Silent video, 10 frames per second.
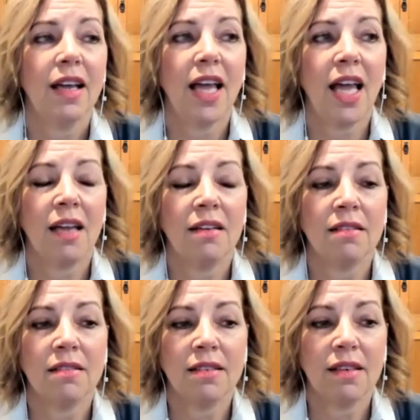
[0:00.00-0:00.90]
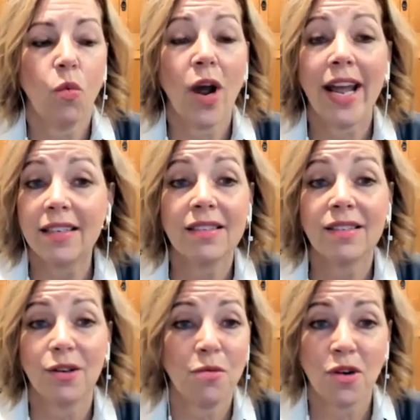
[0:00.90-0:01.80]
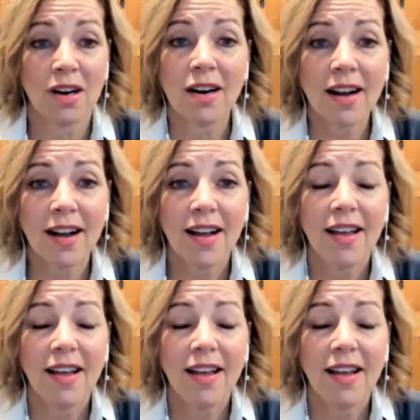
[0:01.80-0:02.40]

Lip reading: and ways to work